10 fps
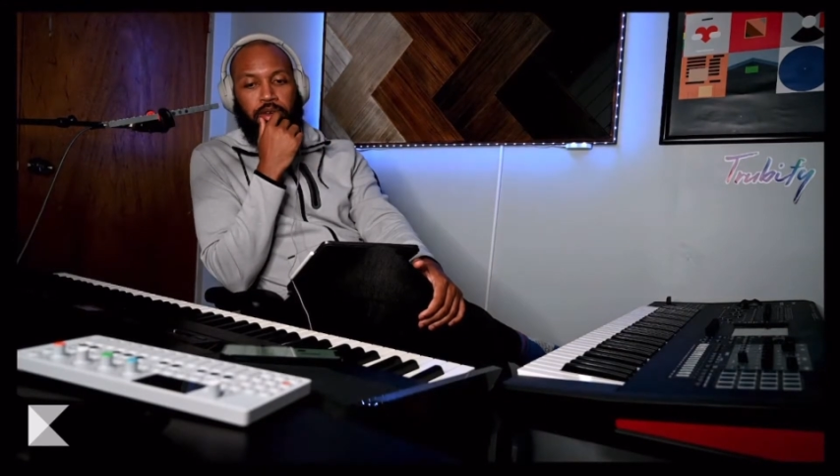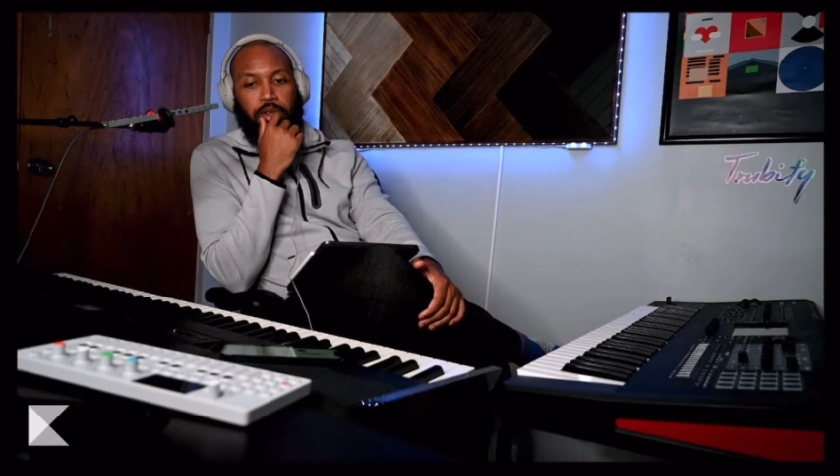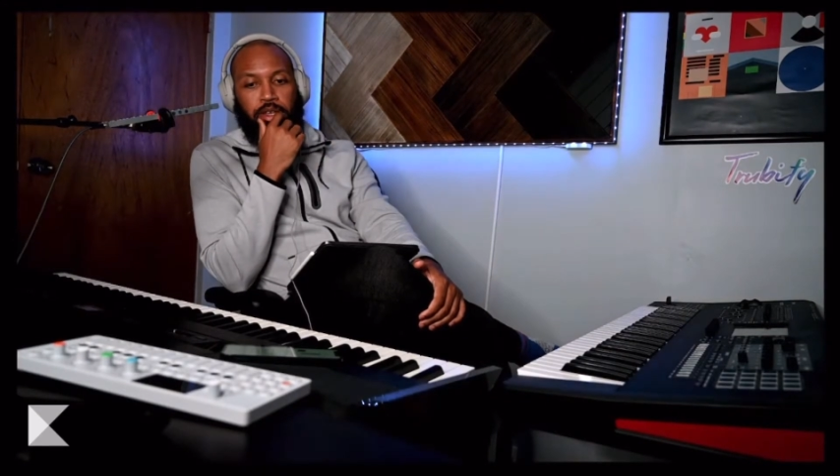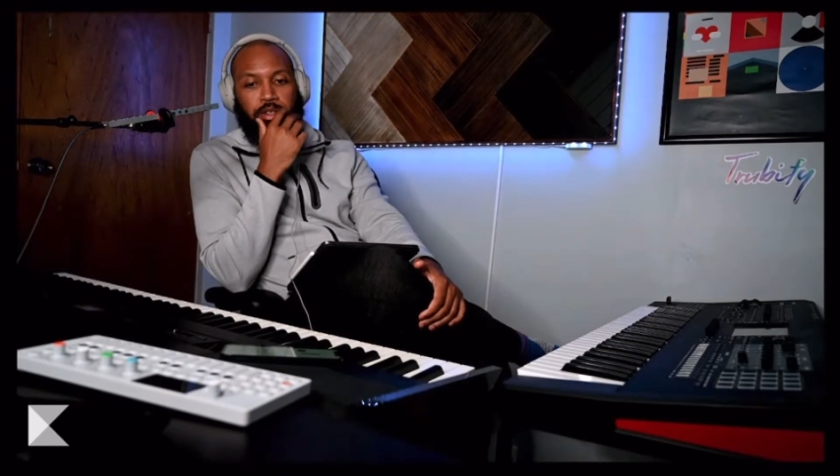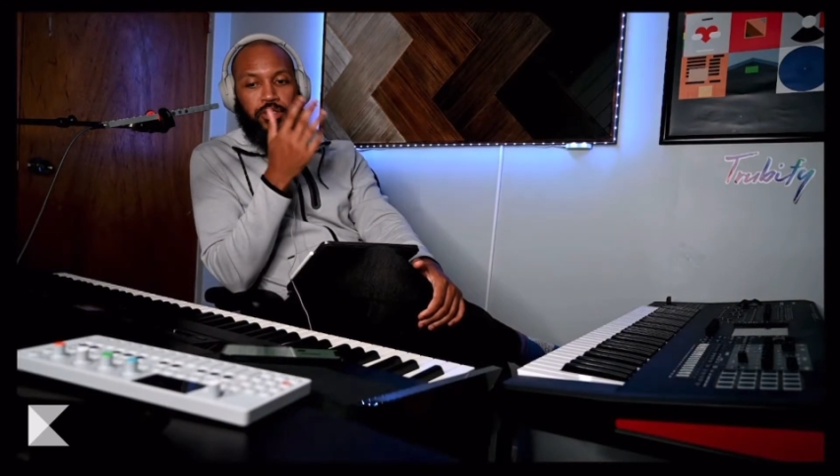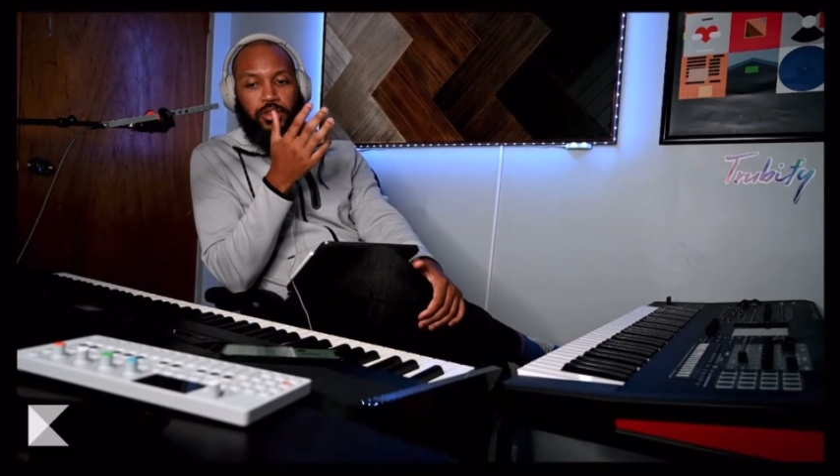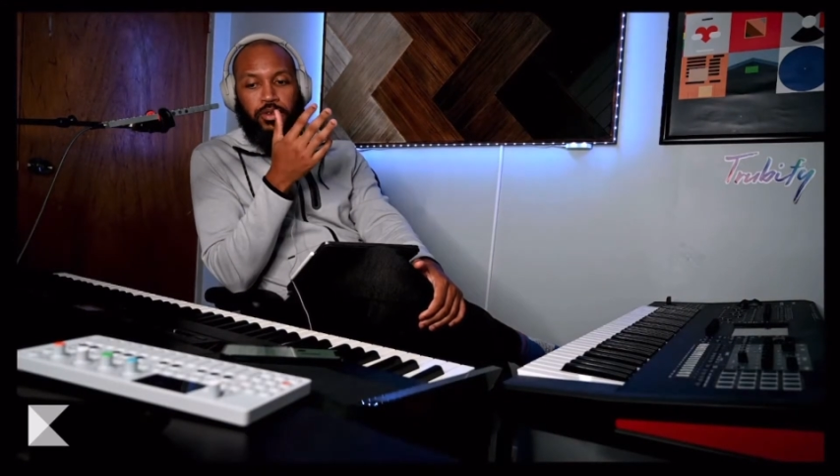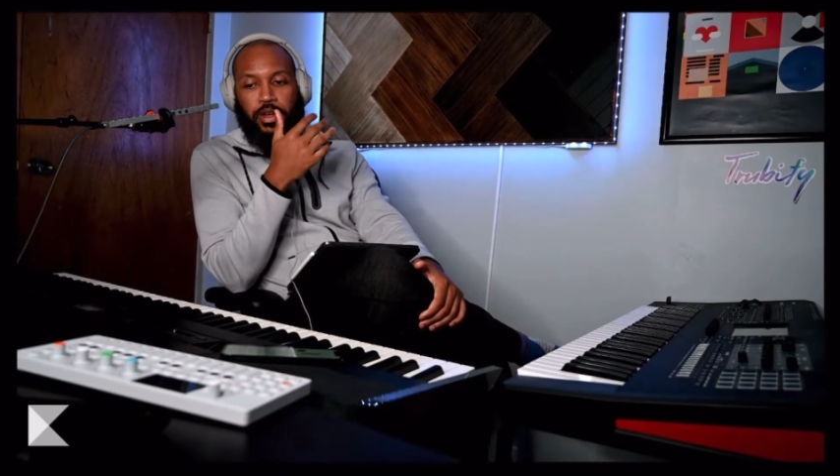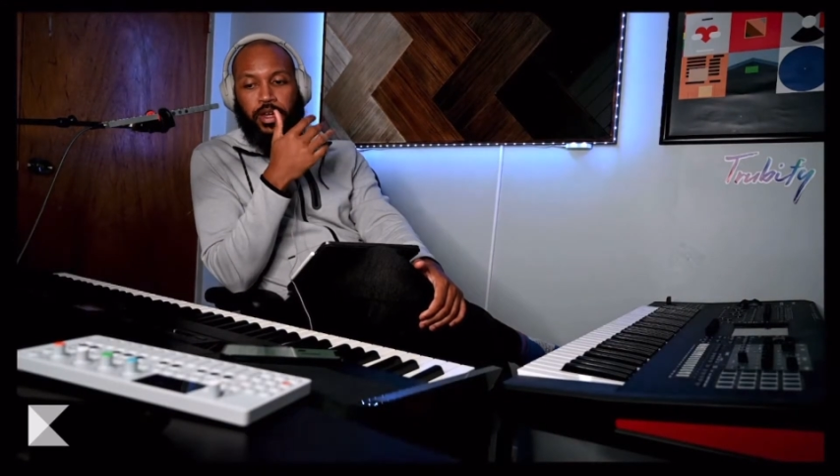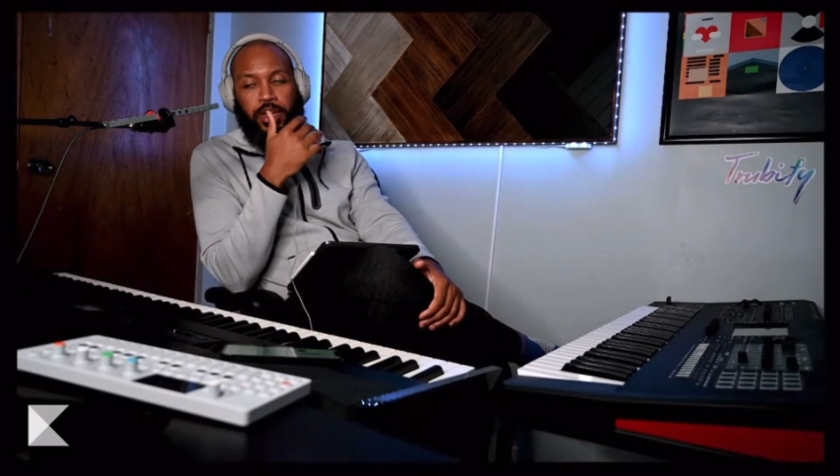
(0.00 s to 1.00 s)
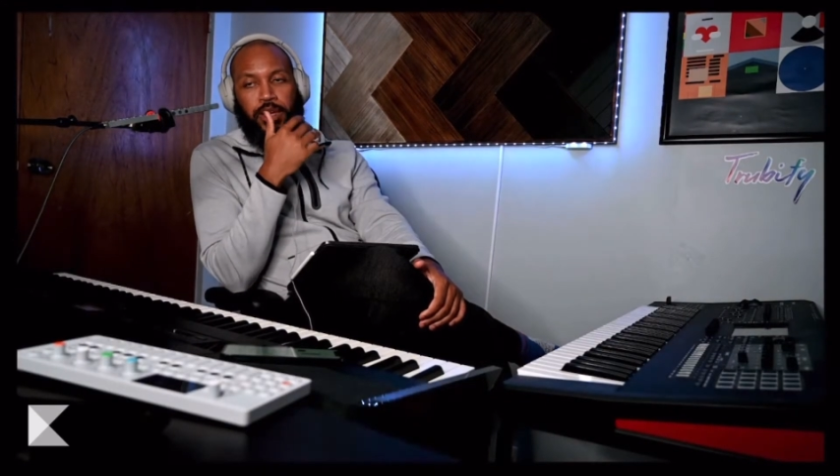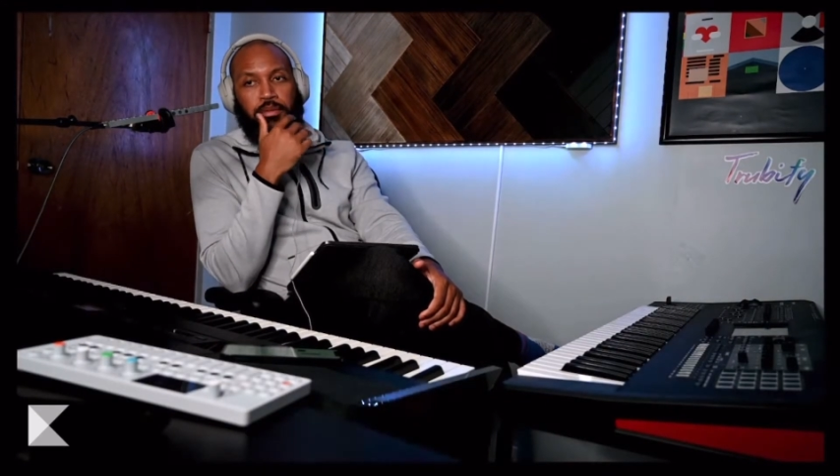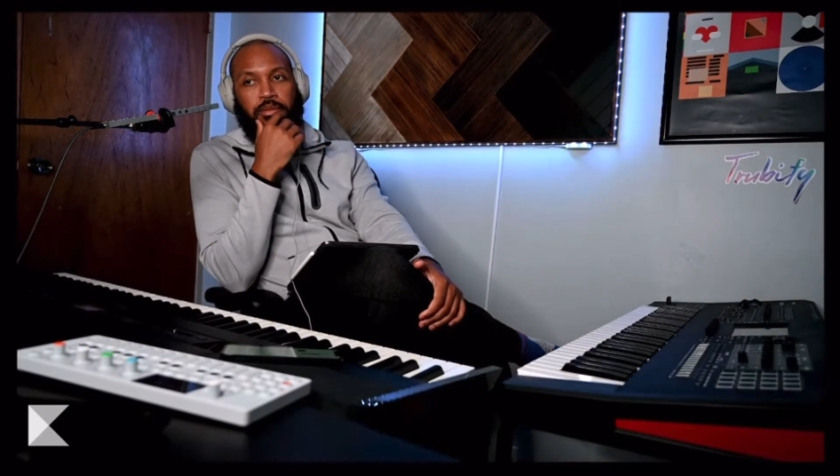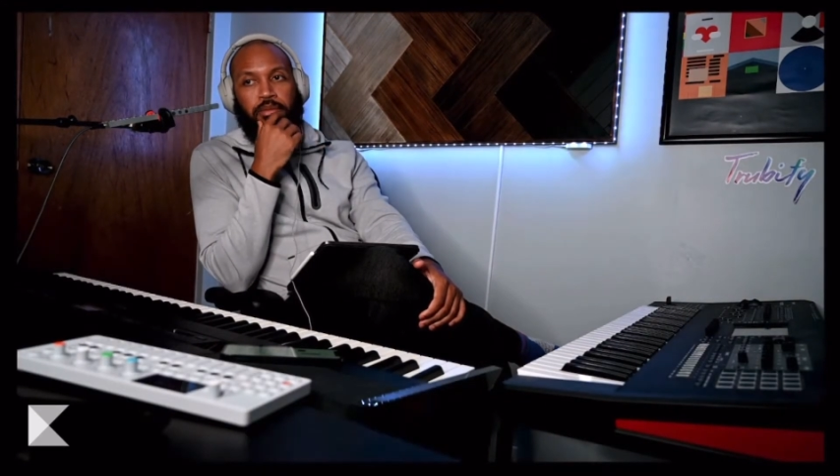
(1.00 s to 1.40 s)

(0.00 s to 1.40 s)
Instagram,